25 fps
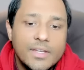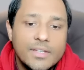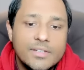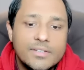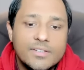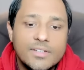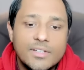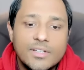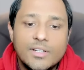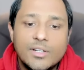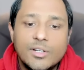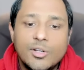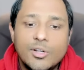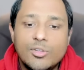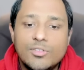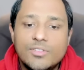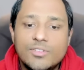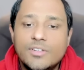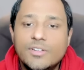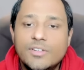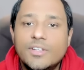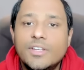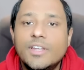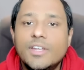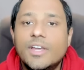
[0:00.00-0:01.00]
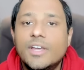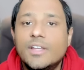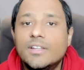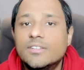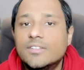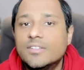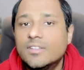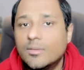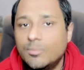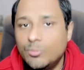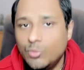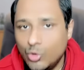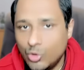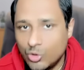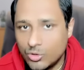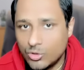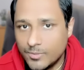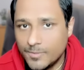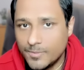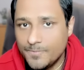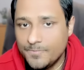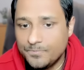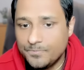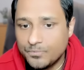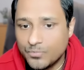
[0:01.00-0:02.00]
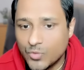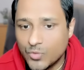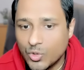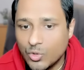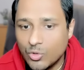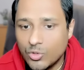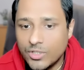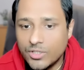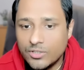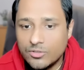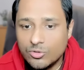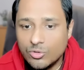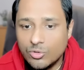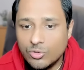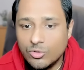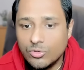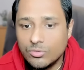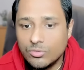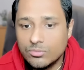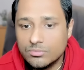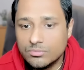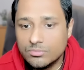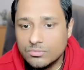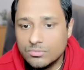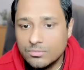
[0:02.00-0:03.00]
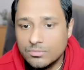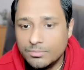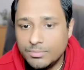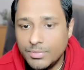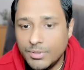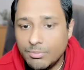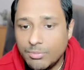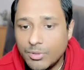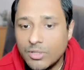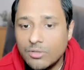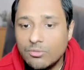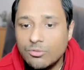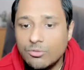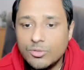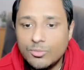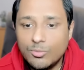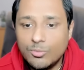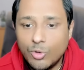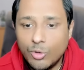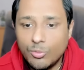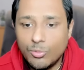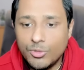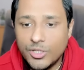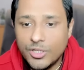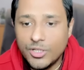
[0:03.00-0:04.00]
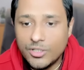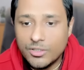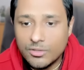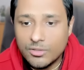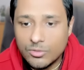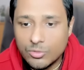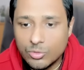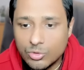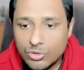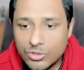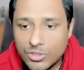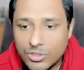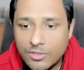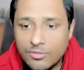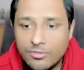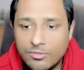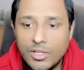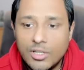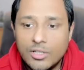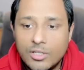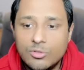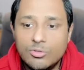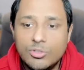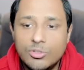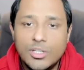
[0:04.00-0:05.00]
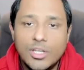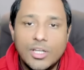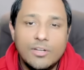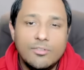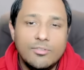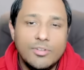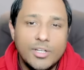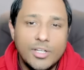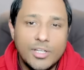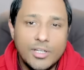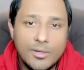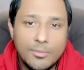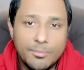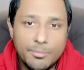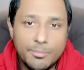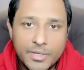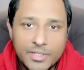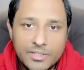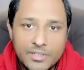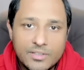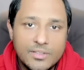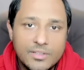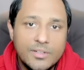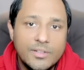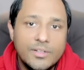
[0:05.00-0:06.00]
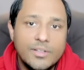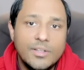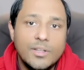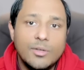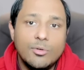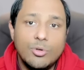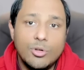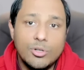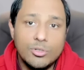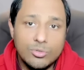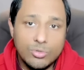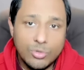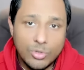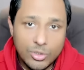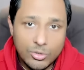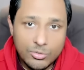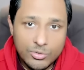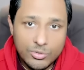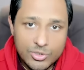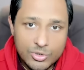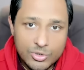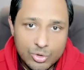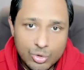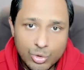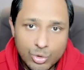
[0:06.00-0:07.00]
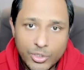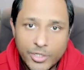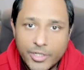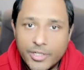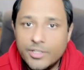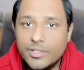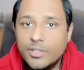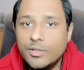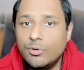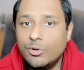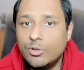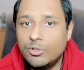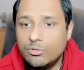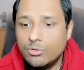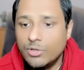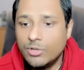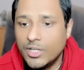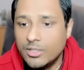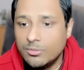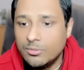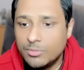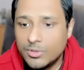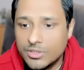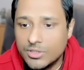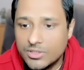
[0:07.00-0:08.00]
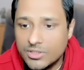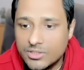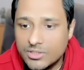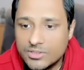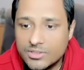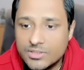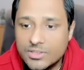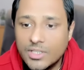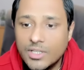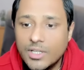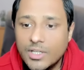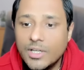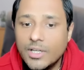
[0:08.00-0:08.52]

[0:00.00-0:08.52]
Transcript: generosity and support. Okay, so people with prominent Uttar Falguni are very compassionate. They want to always donate, they want to help others,